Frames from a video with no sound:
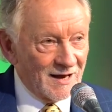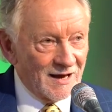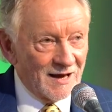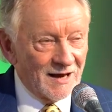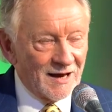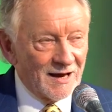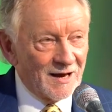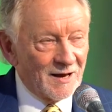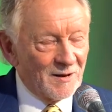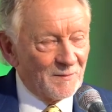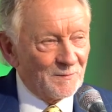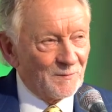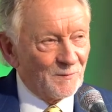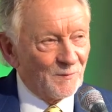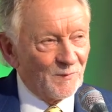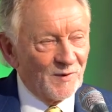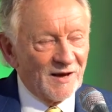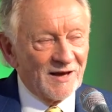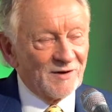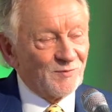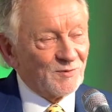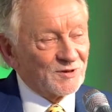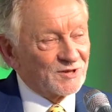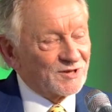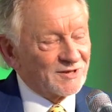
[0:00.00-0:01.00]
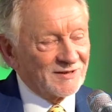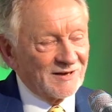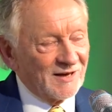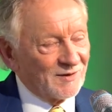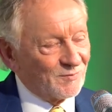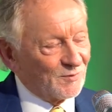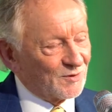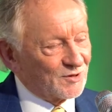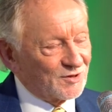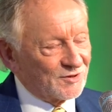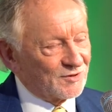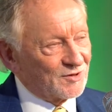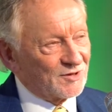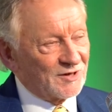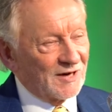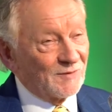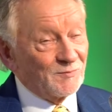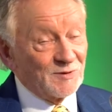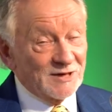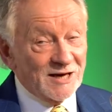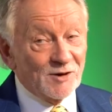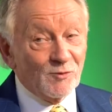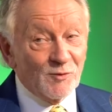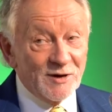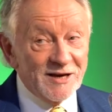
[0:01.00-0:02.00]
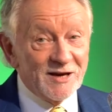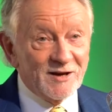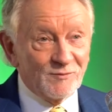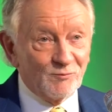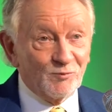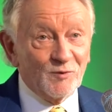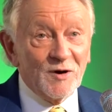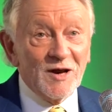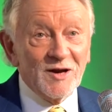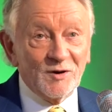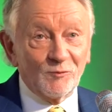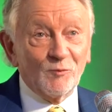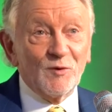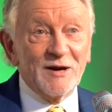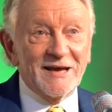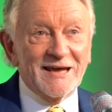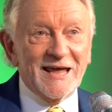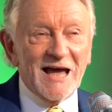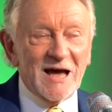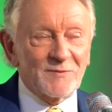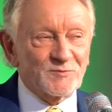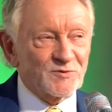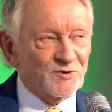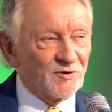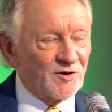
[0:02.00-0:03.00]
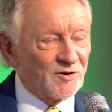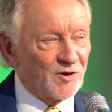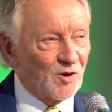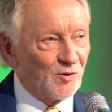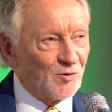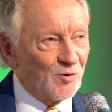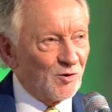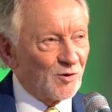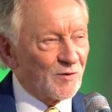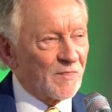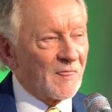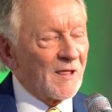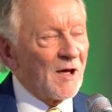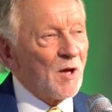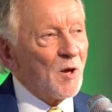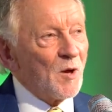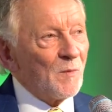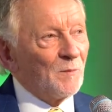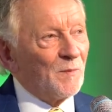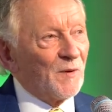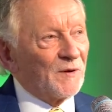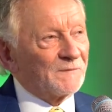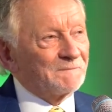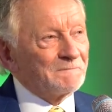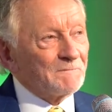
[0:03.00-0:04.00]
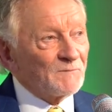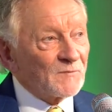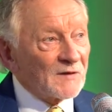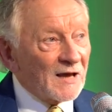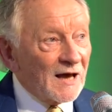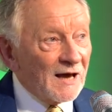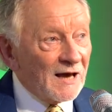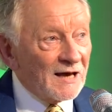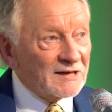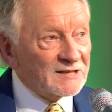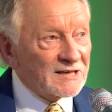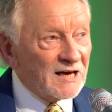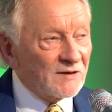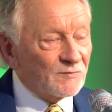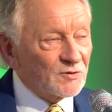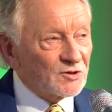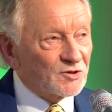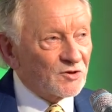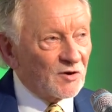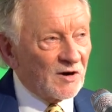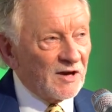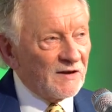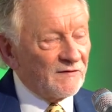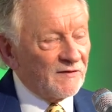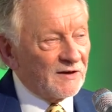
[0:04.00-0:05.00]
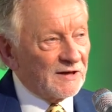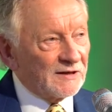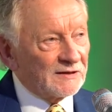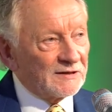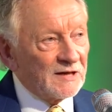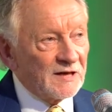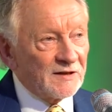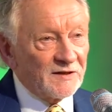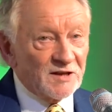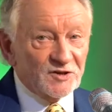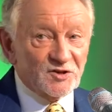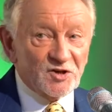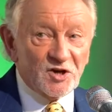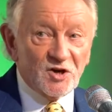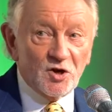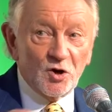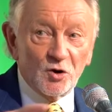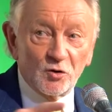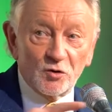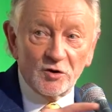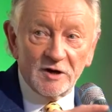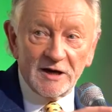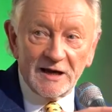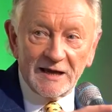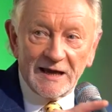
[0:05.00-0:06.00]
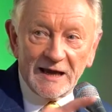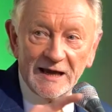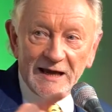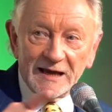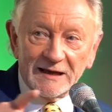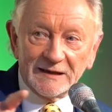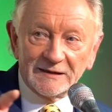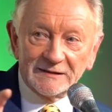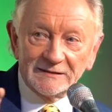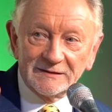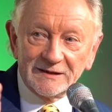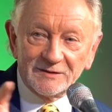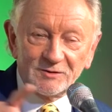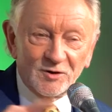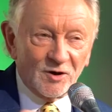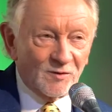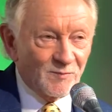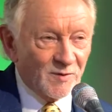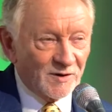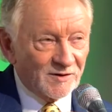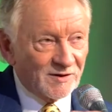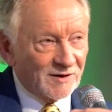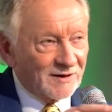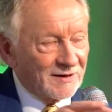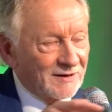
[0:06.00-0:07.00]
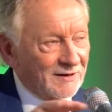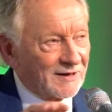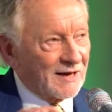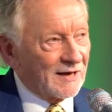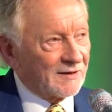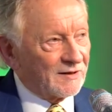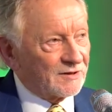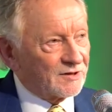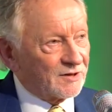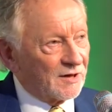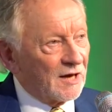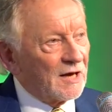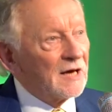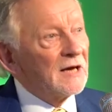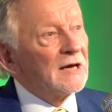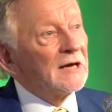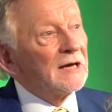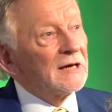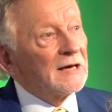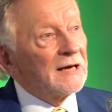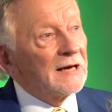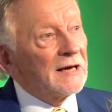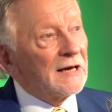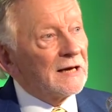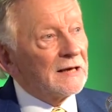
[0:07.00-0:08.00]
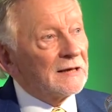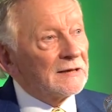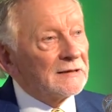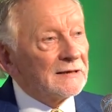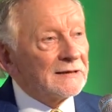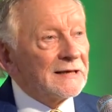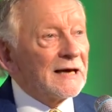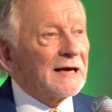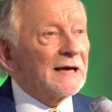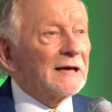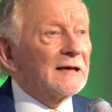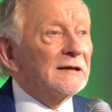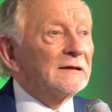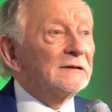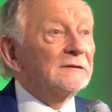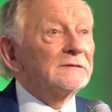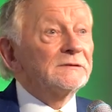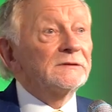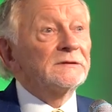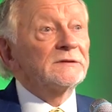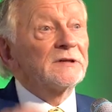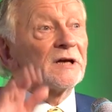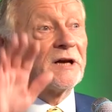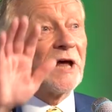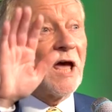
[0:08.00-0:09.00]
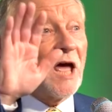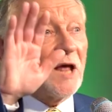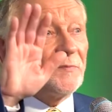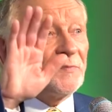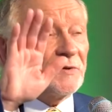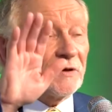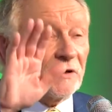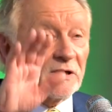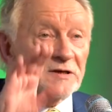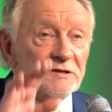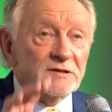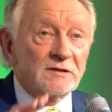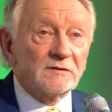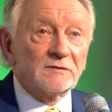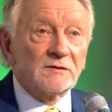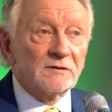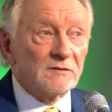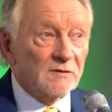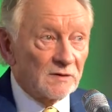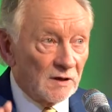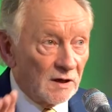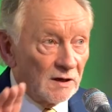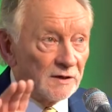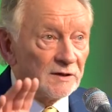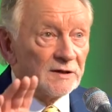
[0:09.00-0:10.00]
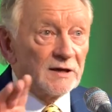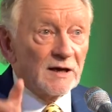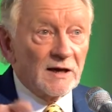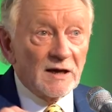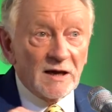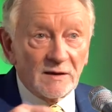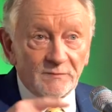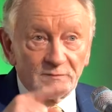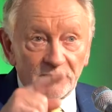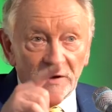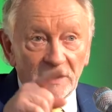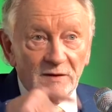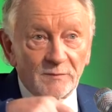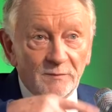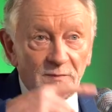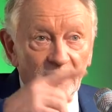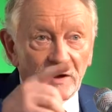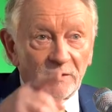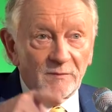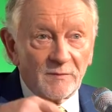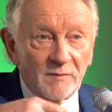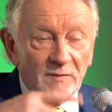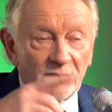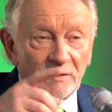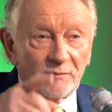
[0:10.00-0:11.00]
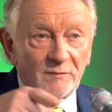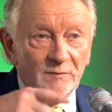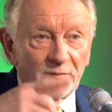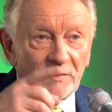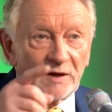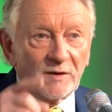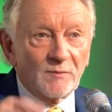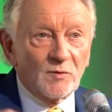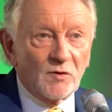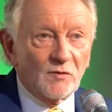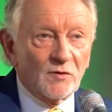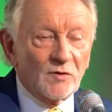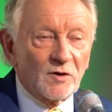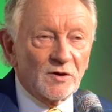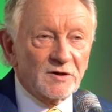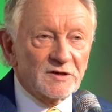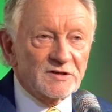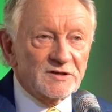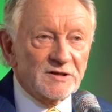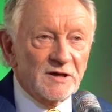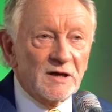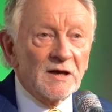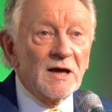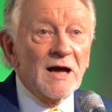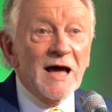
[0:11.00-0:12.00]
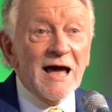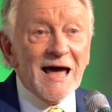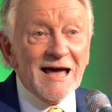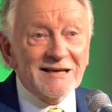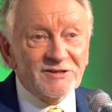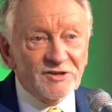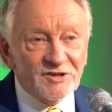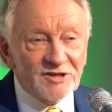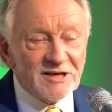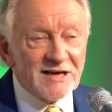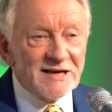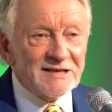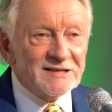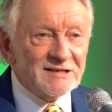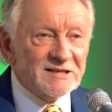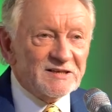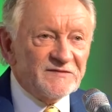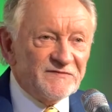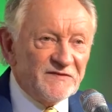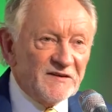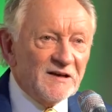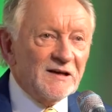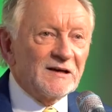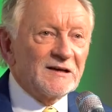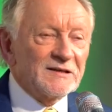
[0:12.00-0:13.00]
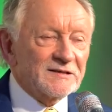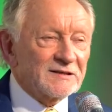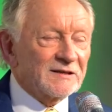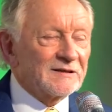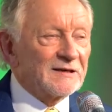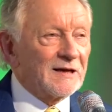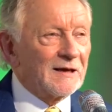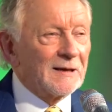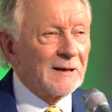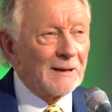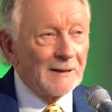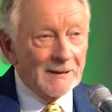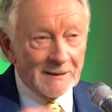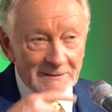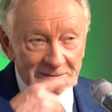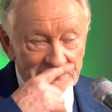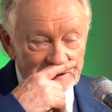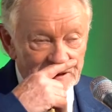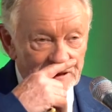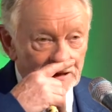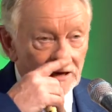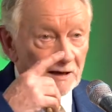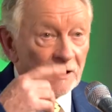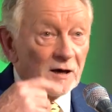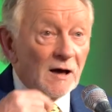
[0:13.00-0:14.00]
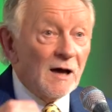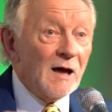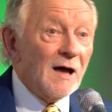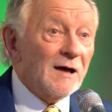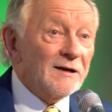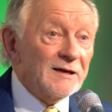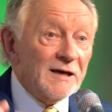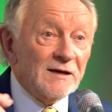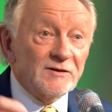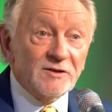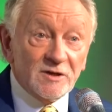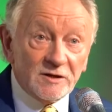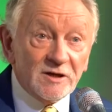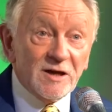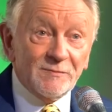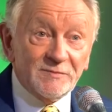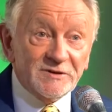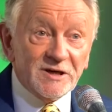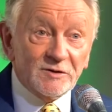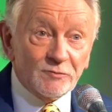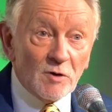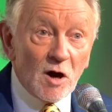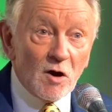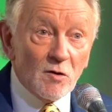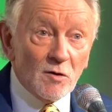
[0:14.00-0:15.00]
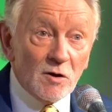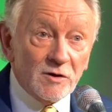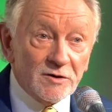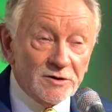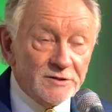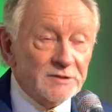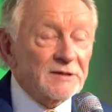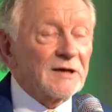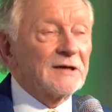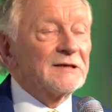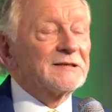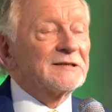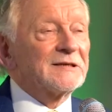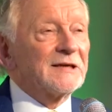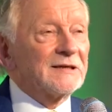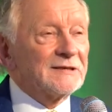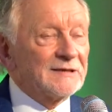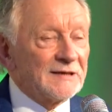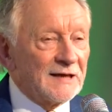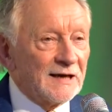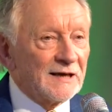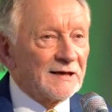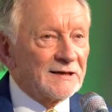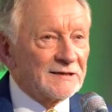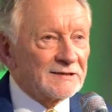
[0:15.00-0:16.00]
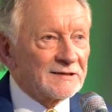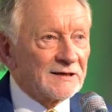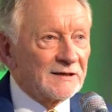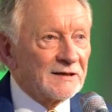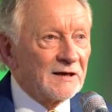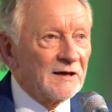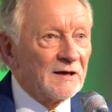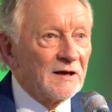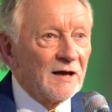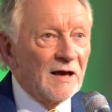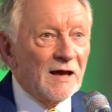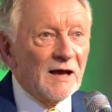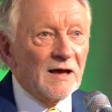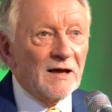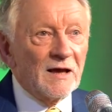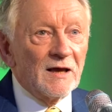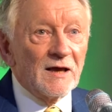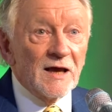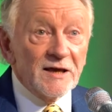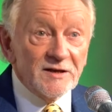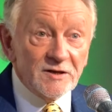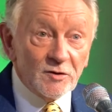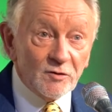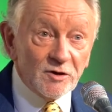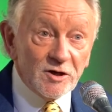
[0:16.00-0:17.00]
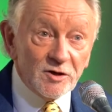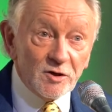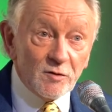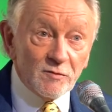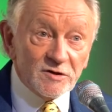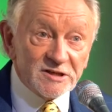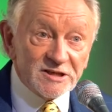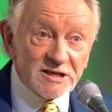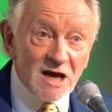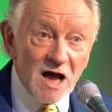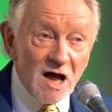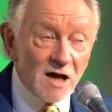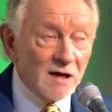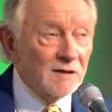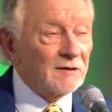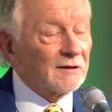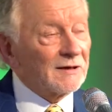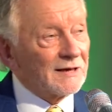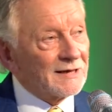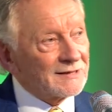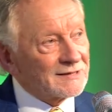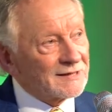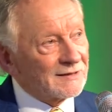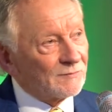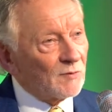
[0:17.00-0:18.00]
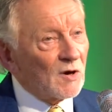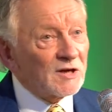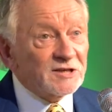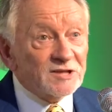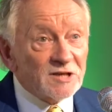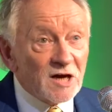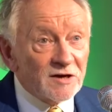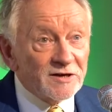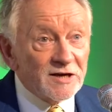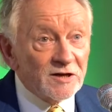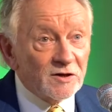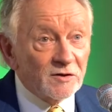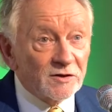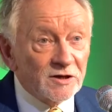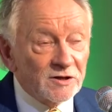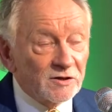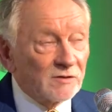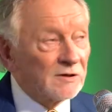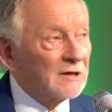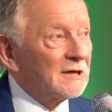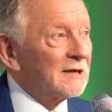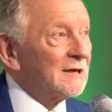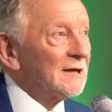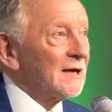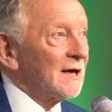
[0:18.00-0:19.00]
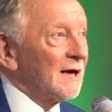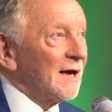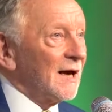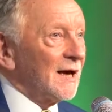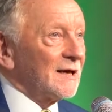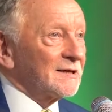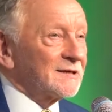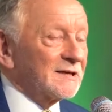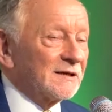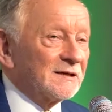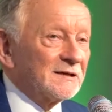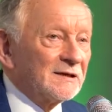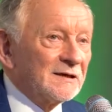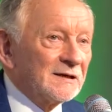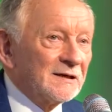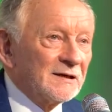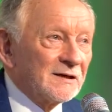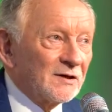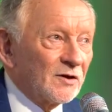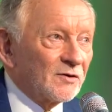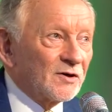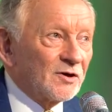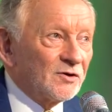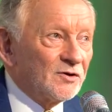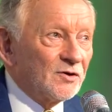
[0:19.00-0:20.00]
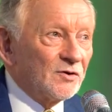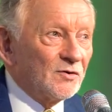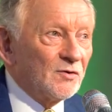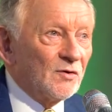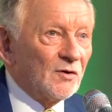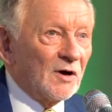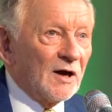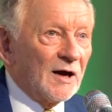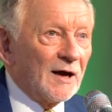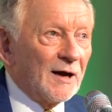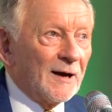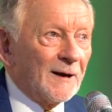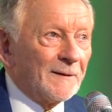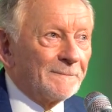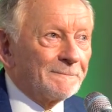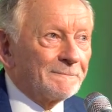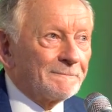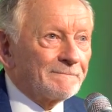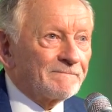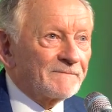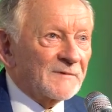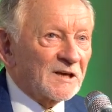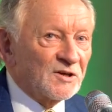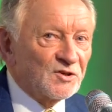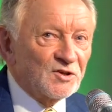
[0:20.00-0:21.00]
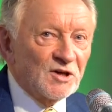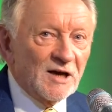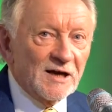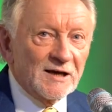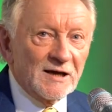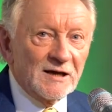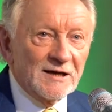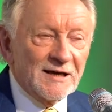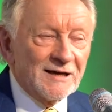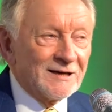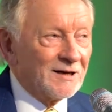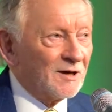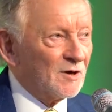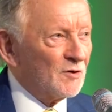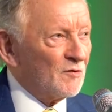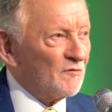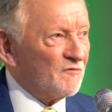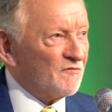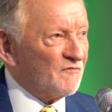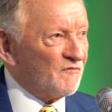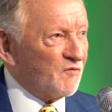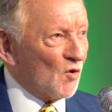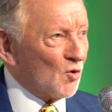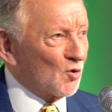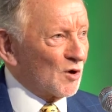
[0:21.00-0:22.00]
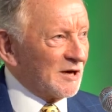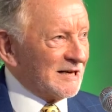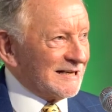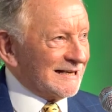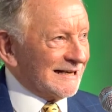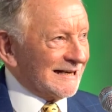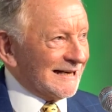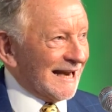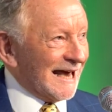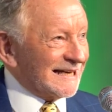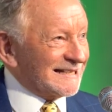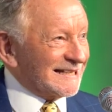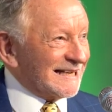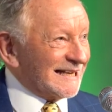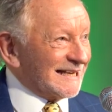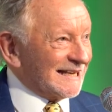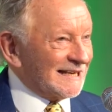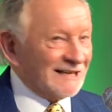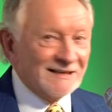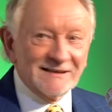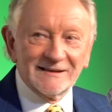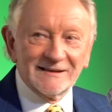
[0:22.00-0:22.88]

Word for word: Um, it was, it was just, it was like re, recapturing your youth. But as I was driving in, the security guy, the Dublin guy, they said, uh, yeah, can I help you? I said, yeah, I'm, I'm, I'm, I'm going on stage. Ah, Jesus, Phil. He said, yeah. He said, ah, yeah, you got up with the rollers. I said, yeah. He said, ah, are you going to do a song? I said, what song are you going to do? I said, going to do uh, Shangri-La. Fucking classic.